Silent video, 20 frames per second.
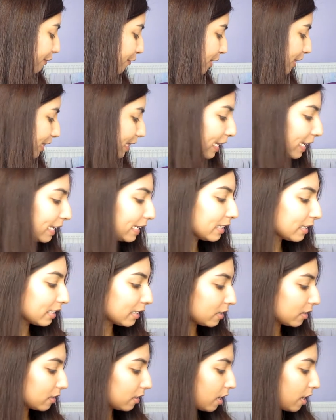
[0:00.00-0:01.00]
for
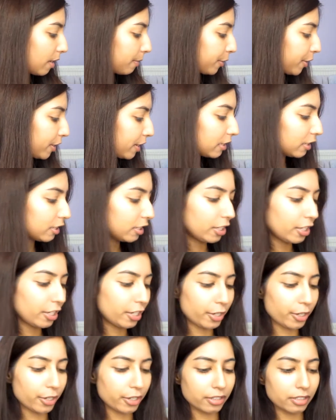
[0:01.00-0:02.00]
this I'm going to
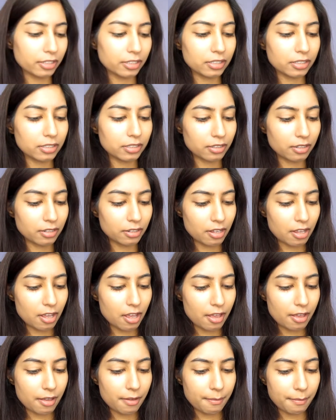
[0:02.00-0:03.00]
use
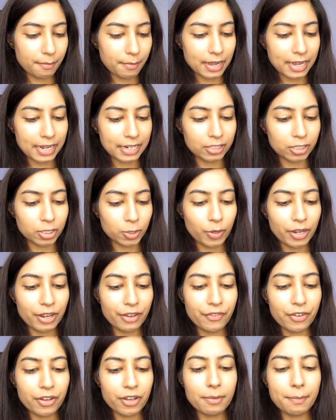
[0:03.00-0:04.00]
my
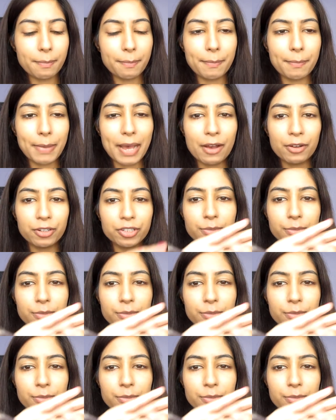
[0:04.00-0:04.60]
Zoeva powder